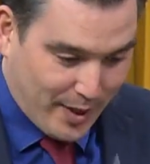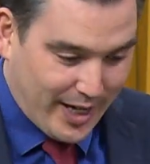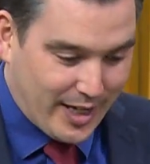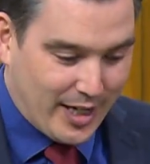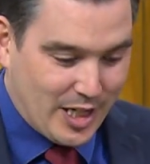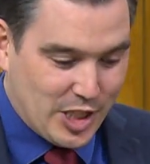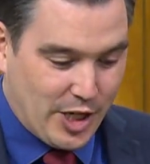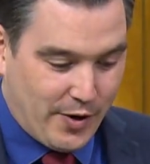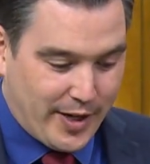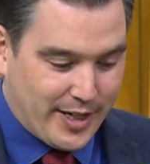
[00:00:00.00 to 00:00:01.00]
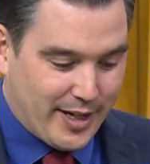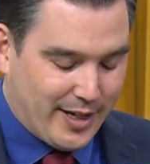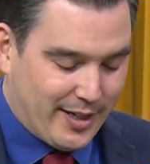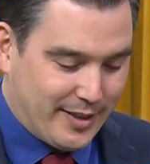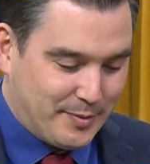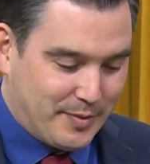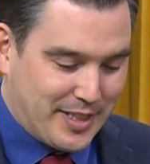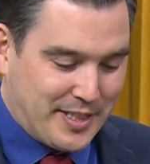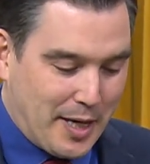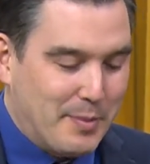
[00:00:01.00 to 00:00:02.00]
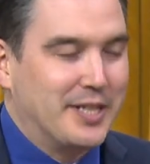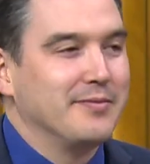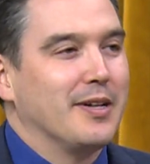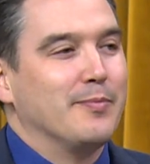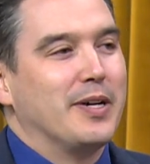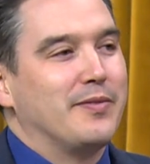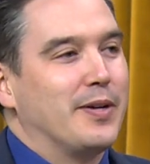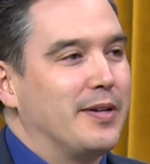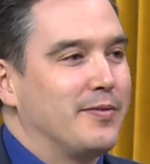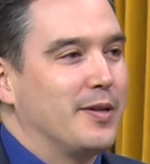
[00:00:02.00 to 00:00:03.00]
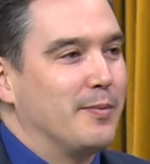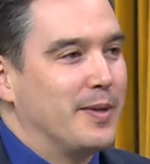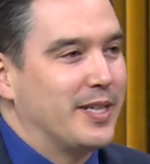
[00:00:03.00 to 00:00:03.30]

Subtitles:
by sharing the sentiment of my friend from